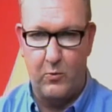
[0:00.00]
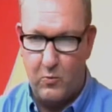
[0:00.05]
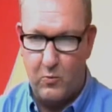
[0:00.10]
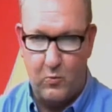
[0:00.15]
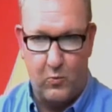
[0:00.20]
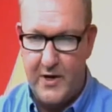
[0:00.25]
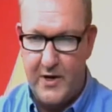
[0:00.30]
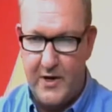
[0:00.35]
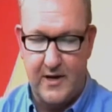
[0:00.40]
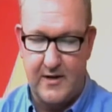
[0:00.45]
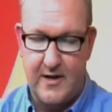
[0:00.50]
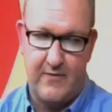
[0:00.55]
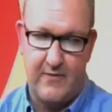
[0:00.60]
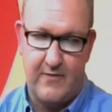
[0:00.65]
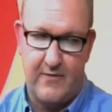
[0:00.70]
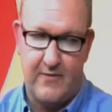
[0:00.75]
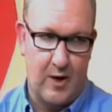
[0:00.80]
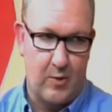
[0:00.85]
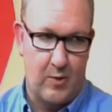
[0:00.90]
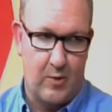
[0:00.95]
we can
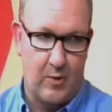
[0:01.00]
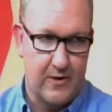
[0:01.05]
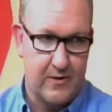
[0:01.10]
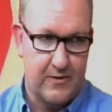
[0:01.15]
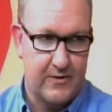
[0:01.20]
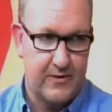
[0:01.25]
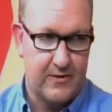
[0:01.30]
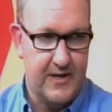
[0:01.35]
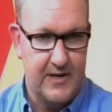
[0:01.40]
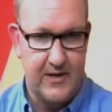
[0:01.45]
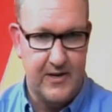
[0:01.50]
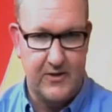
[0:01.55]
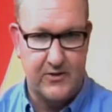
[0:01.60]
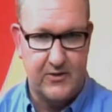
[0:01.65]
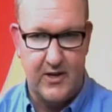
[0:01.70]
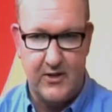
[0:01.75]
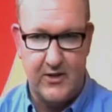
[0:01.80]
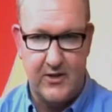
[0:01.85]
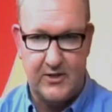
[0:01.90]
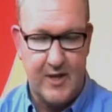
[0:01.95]
definitely help with is
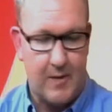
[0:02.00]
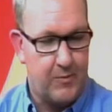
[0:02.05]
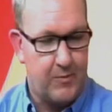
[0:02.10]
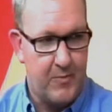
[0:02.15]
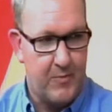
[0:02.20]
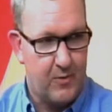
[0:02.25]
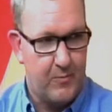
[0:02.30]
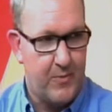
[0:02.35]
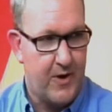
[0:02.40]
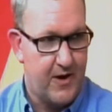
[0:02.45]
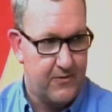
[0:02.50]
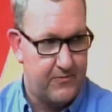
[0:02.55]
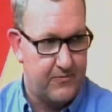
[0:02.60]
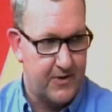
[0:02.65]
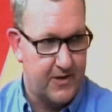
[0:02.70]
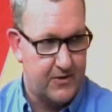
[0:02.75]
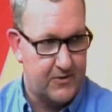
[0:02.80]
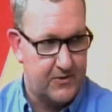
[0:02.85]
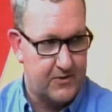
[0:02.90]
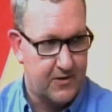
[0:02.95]
supplemental
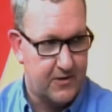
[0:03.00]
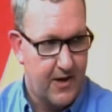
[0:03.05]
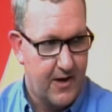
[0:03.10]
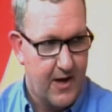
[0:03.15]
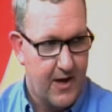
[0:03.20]
benefits.